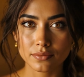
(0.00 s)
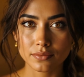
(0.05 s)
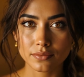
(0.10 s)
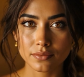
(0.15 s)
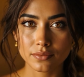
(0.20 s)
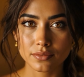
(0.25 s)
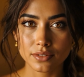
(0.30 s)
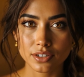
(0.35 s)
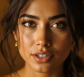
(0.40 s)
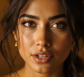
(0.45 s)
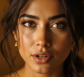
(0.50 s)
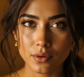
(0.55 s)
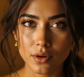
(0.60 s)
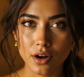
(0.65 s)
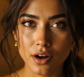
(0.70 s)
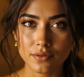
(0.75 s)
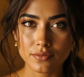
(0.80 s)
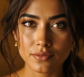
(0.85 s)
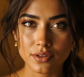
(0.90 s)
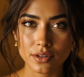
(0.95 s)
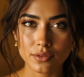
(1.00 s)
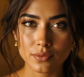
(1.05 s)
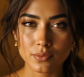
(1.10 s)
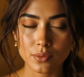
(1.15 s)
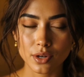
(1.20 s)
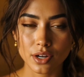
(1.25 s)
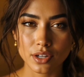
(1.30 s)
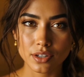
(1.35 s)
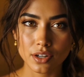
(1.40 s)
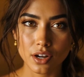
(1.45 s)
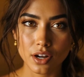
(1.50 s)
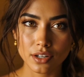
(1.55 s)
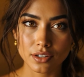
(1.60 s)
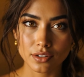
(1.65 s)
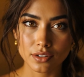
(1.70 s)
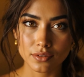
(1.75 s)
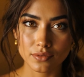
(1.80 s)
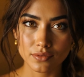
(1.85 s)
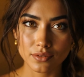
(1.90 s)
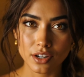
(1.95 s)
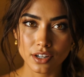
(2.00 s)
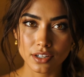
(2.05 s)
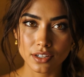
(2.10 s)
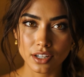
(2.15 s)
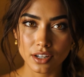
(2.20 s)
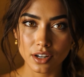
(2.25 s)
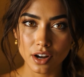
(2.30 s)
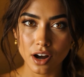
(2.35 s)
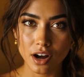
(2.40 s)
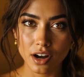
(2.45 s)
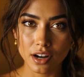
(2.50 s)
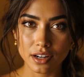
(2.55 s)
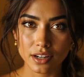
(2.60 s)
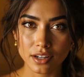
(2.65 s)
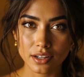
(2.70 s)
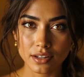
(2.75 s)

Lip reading: So often we're taught to fear the dark,